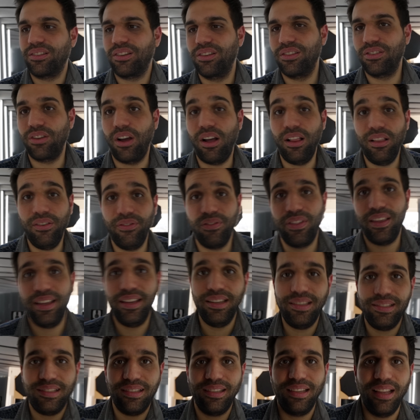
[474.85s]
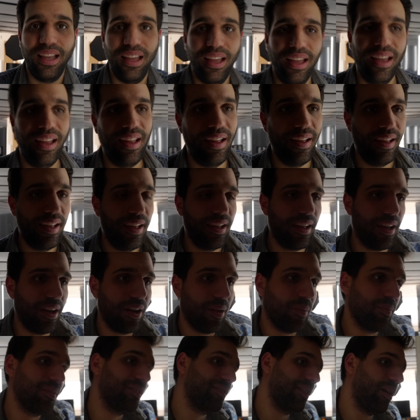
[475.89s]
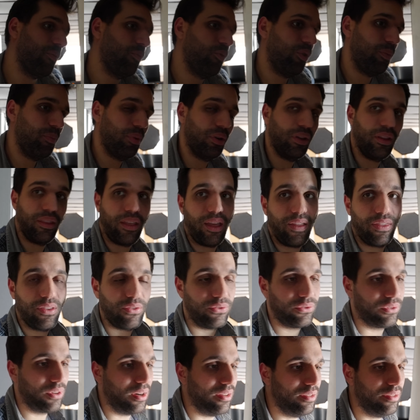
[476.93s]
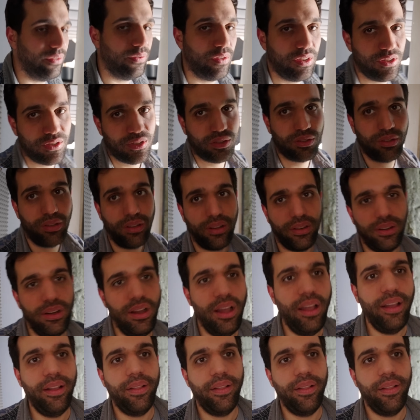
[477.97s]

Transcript: because all of these um, some we put at the front of the studio.